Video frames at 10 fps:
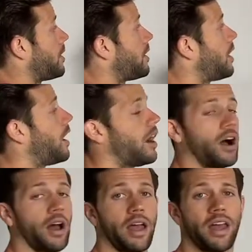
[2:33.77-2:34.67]

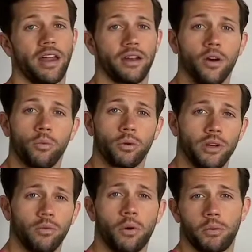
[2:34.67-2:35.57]
and
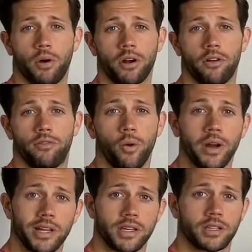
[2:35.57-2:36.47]
what we want to avoid
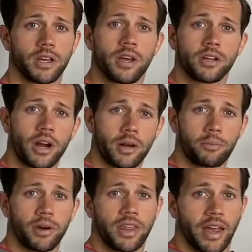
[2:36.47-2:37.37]
is trying to
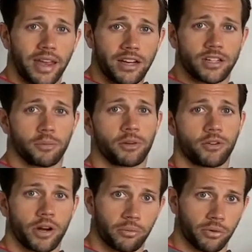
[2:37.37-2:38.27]
play that catch up and
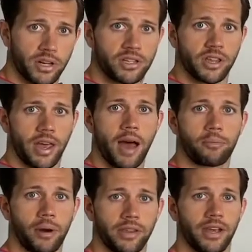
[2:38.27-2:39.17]
trying to bridge the gap
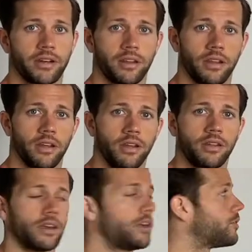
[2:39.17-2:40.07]
by the end of
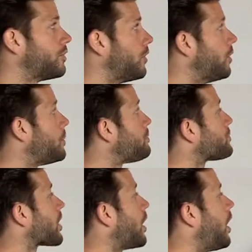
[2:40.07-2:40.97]
the interval.
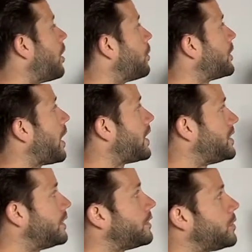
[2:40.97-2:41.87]
What
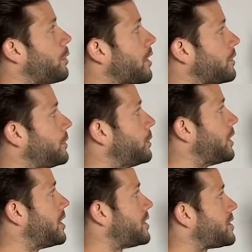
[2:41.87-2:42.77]
ideally you want to do
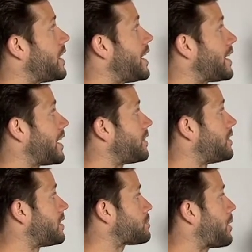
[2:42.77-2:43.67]
is get
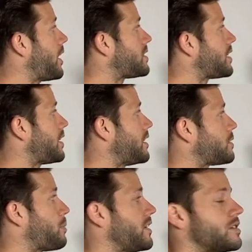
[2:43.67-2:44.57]
this pace and this
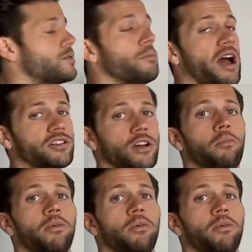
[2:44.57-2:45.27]
pace to match up